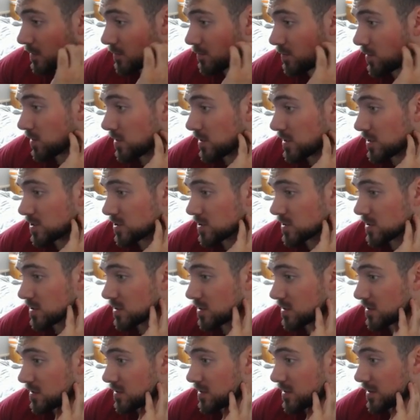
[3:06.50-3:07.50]
bullish,
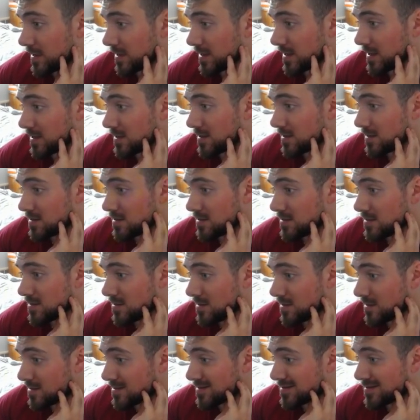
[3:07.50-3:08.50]
and
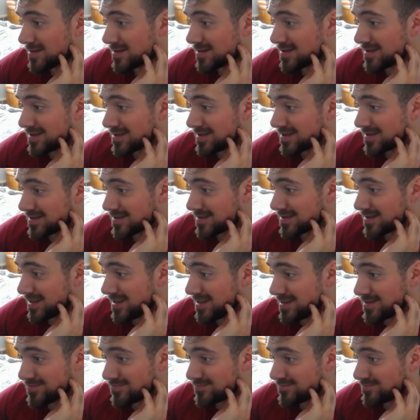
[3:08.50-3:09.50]

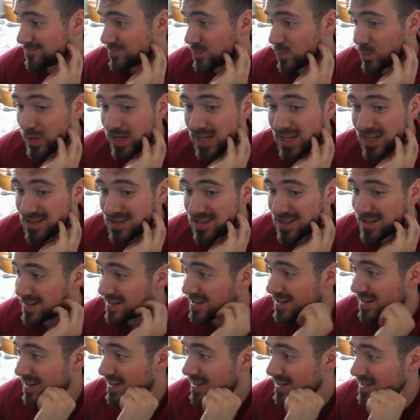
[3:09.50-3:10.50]
yeah, we hit London
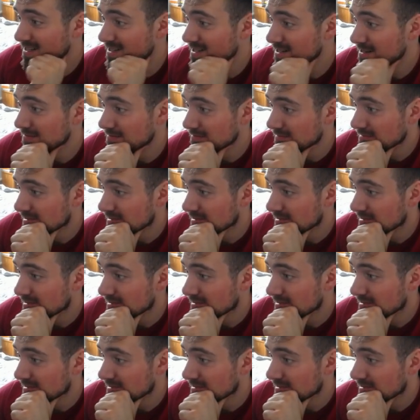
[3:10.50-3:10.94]
highs.